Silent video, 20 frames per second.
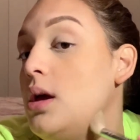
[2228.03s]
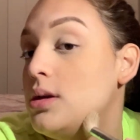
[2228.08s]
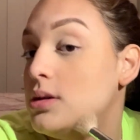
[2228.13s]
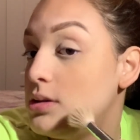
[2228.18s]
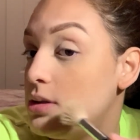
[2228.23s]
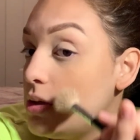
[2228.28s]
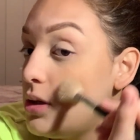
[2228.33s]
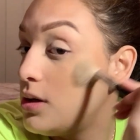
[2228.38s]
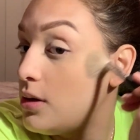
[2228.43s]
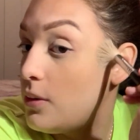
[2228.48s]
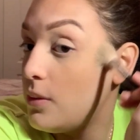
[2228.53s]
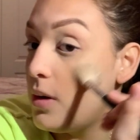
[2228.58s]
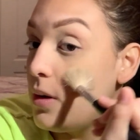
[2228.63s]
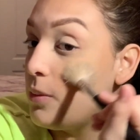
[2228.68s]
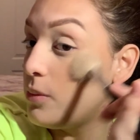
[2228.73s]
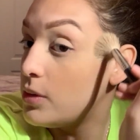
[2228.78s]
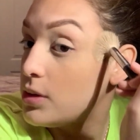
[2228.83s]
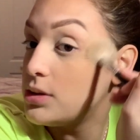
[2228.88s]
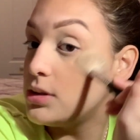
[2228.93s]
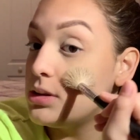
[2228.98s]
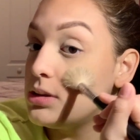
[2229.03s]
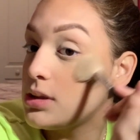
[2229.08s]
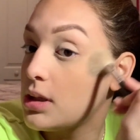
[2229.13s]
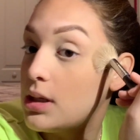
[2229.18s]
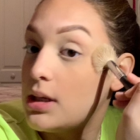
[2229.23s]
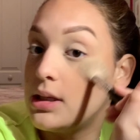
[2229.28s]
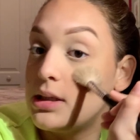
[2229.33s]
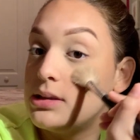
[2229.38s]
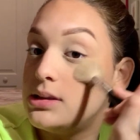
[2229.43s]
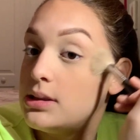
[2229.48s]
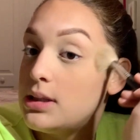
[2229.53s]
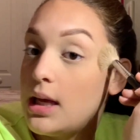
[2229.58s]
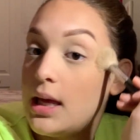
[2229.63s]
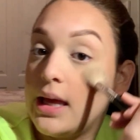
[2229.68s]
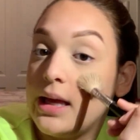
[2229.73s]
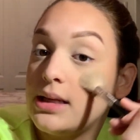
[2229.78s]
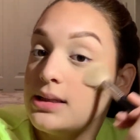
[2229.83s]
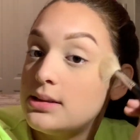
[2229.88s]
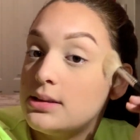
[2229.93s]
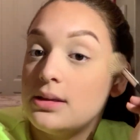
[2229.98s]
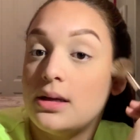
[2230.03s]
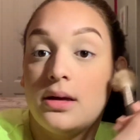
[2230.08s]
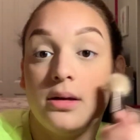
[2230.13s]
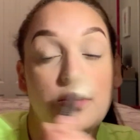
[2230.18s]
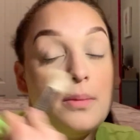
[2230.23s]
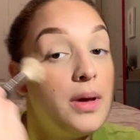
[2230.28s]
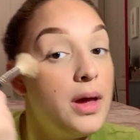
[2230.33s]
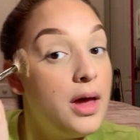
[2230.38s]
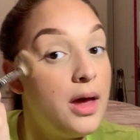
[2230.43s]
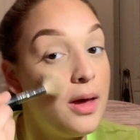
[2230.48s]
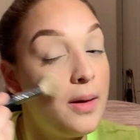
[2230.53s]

So you know what, we're just gonna take some